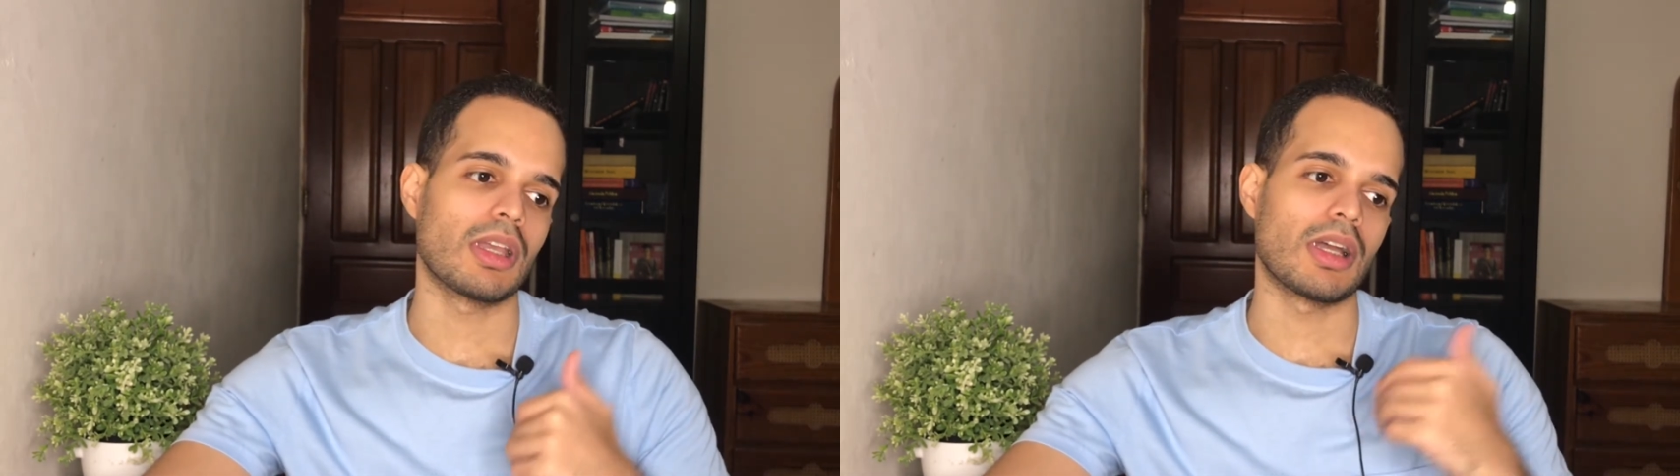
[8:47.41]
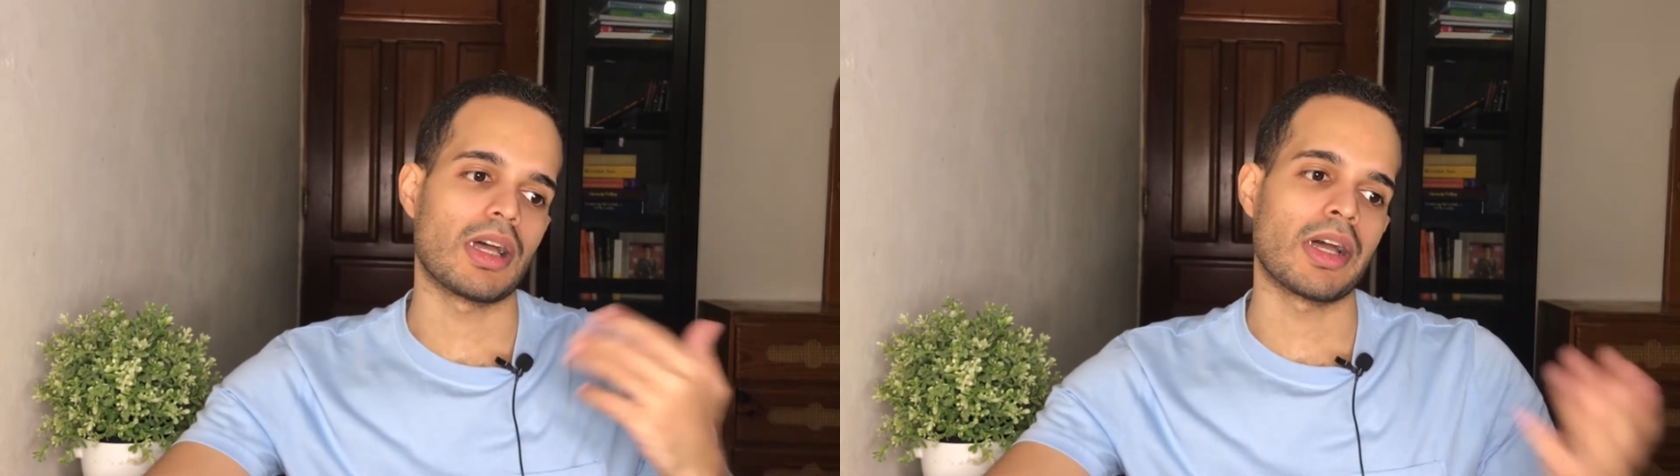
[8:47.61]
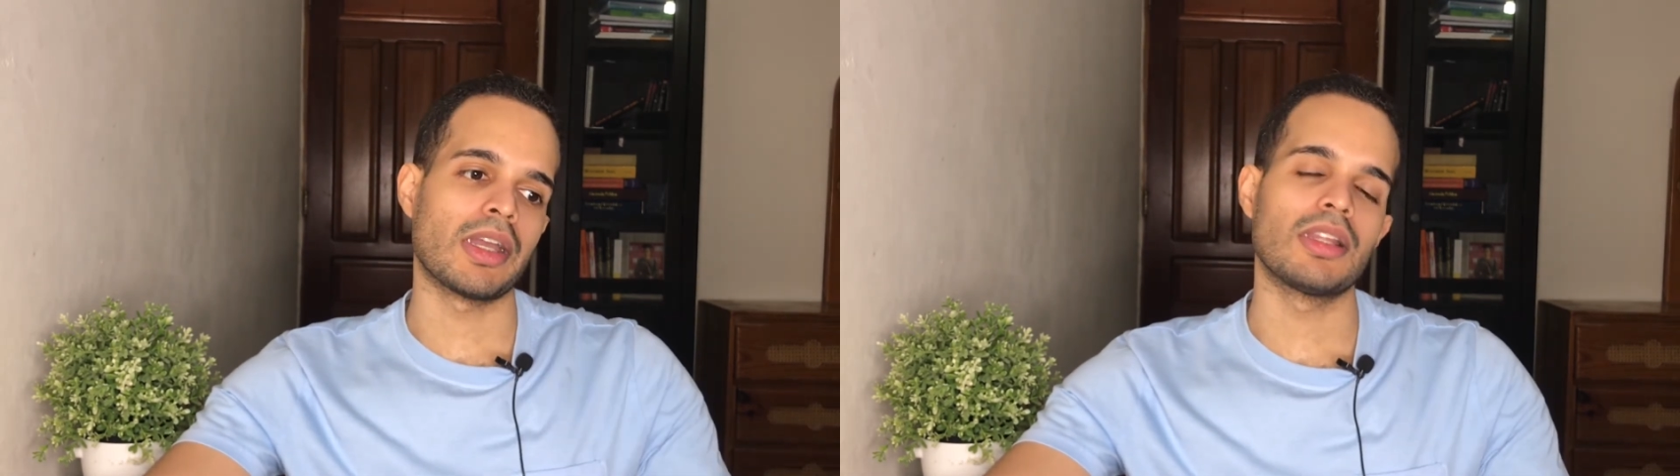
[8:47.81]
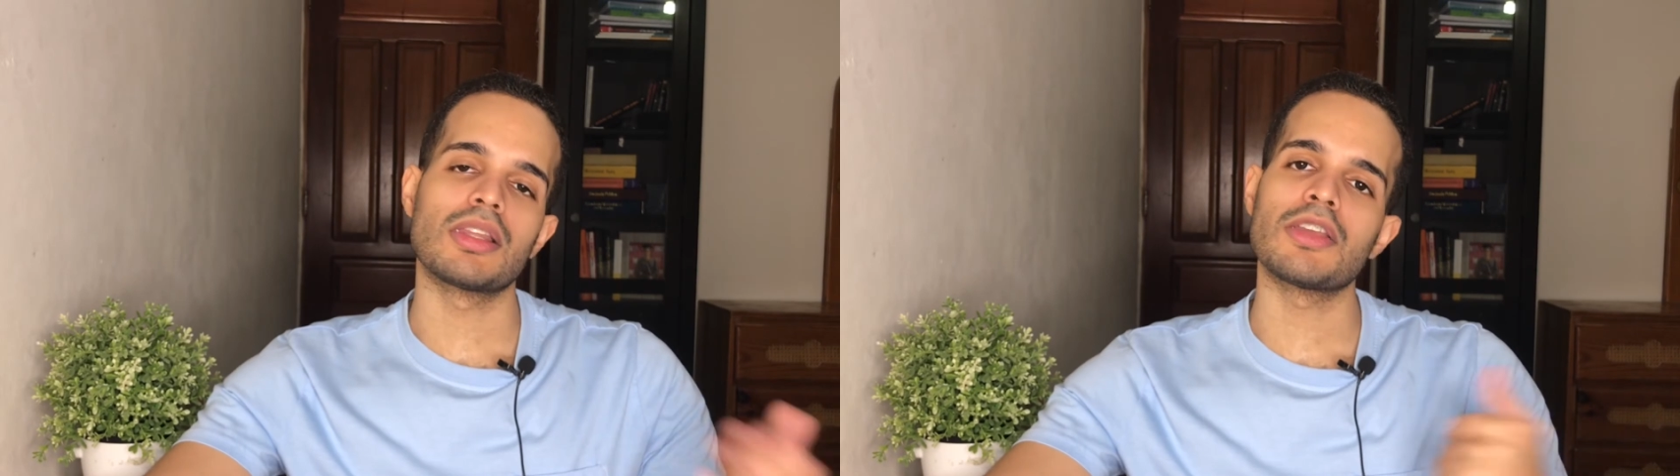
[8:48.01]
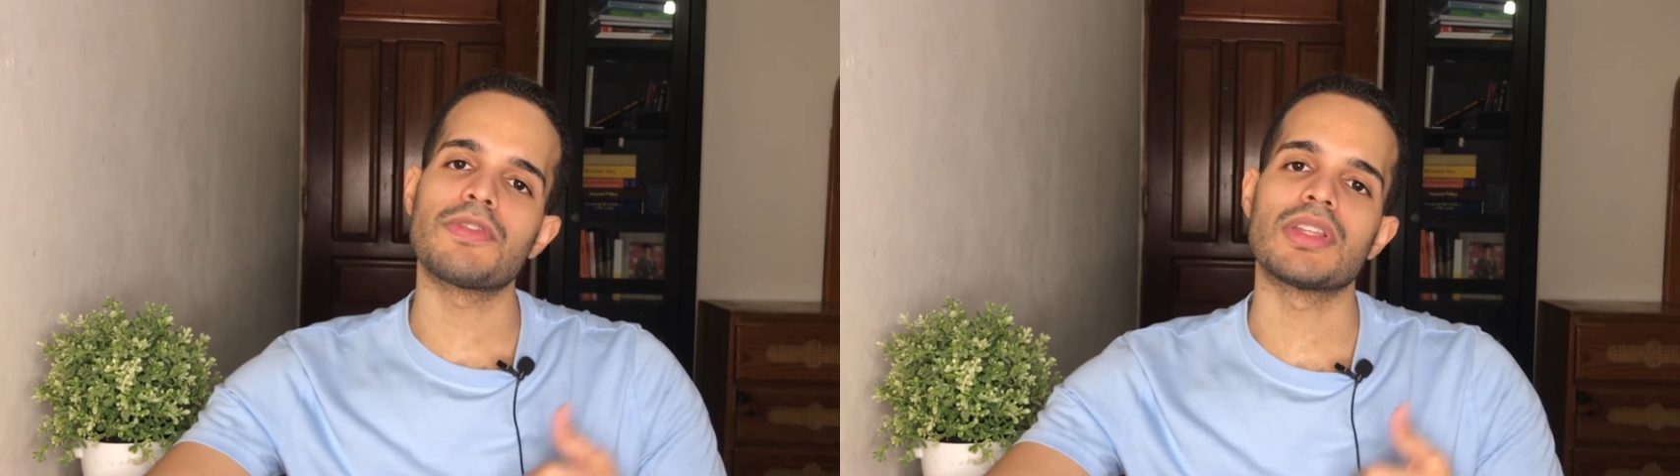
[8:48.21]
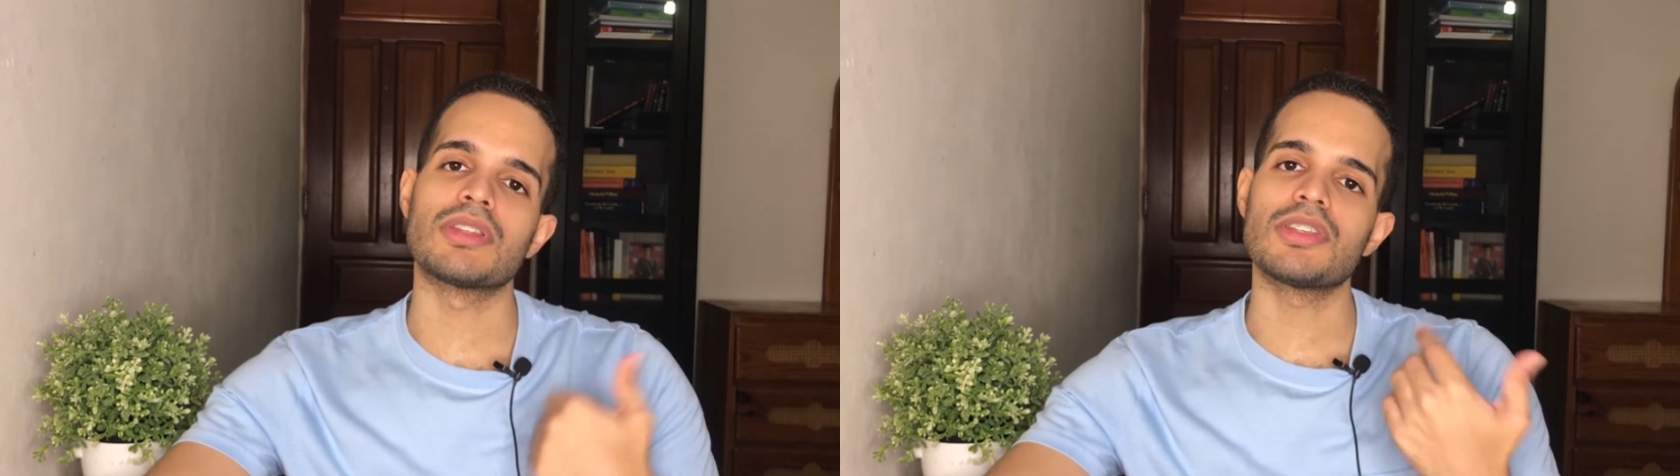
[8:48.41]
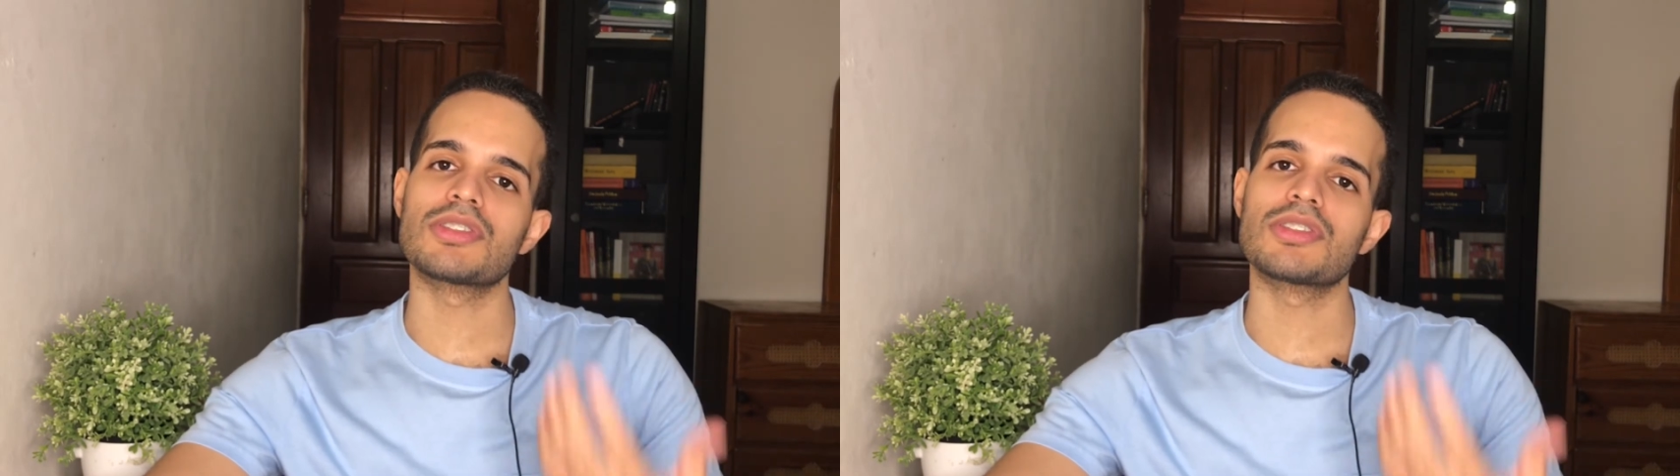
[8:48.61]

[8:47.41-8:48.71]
I live in this